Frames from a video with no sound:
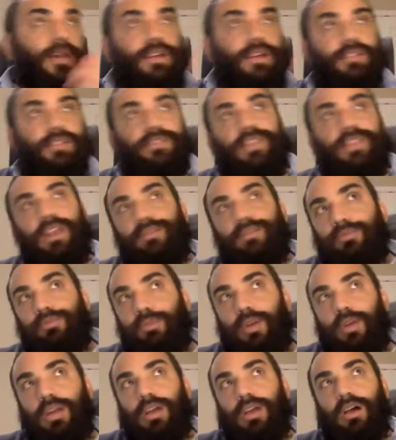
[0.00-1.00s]
instead of
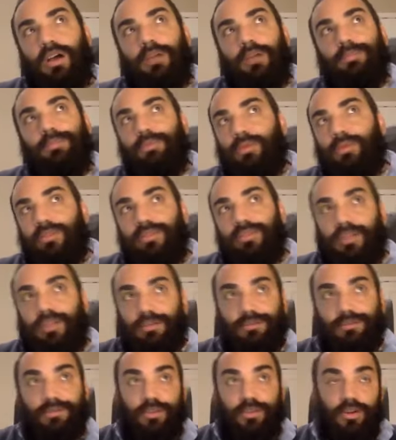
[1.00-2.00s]
running upwards in
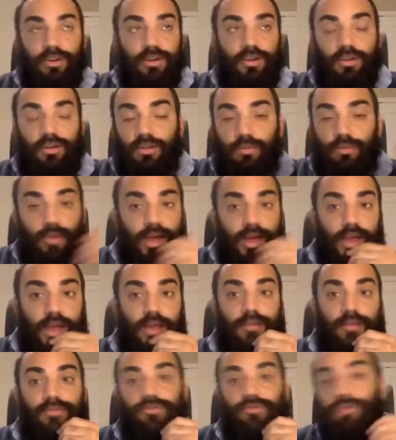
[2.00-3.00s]
a vertical
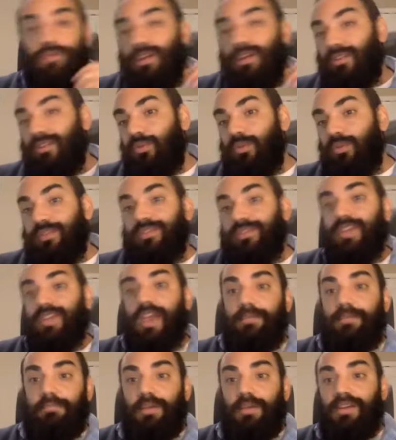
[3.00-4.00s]
way of trying to
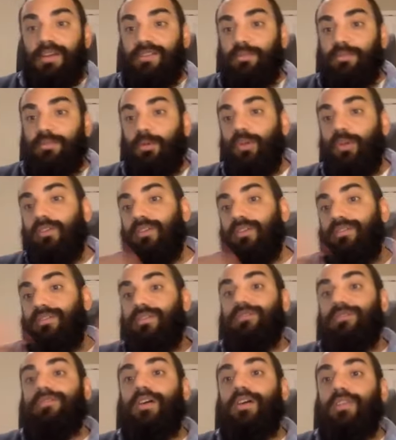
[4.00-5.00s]
escape my smallness
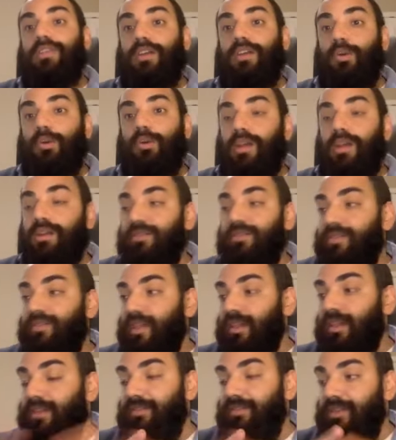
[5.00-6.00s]
and find the greatness
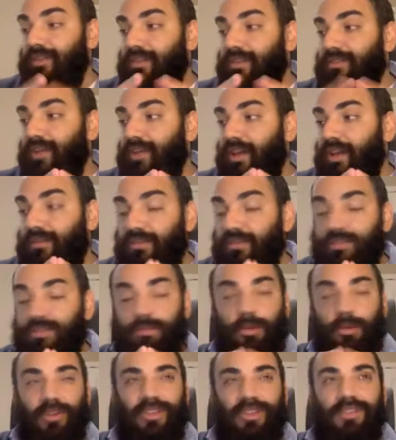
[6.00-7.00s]
that lives outside of the
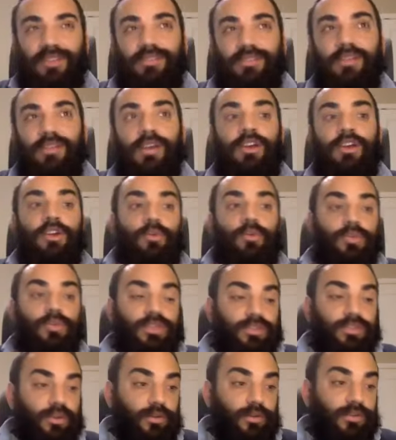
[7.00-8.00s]
smallness, what
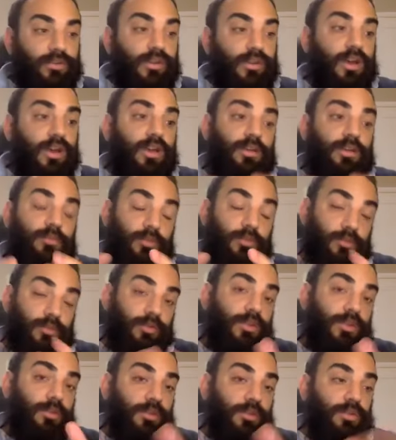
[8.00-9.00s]
the Toras Chacham and
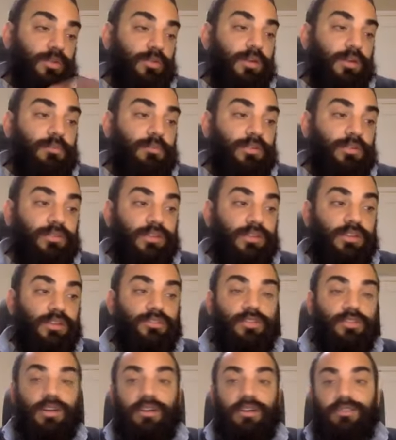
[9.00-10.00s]
really what the Rebbe is
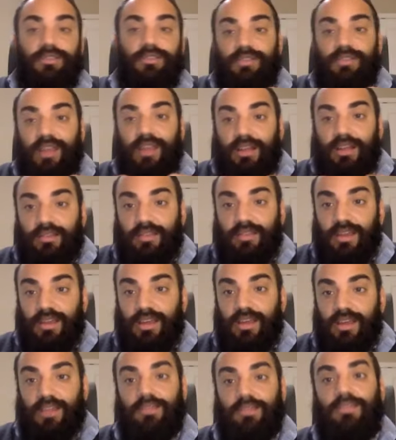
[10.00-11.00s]
teaching us is that
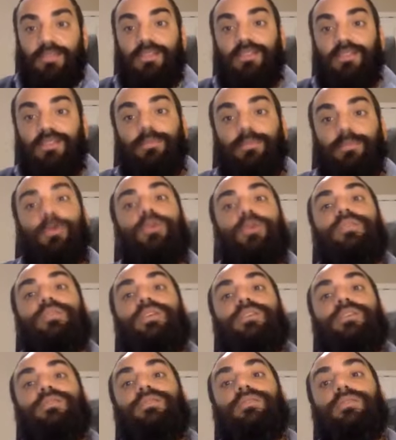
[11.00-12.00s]
dig into the
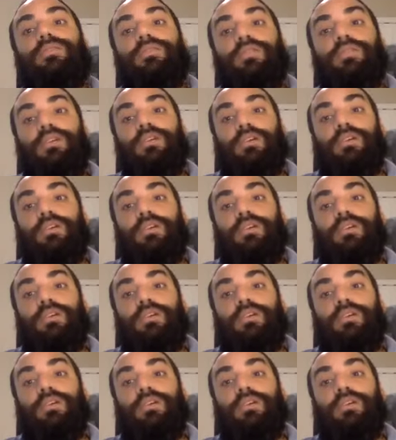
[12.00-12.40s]
smallness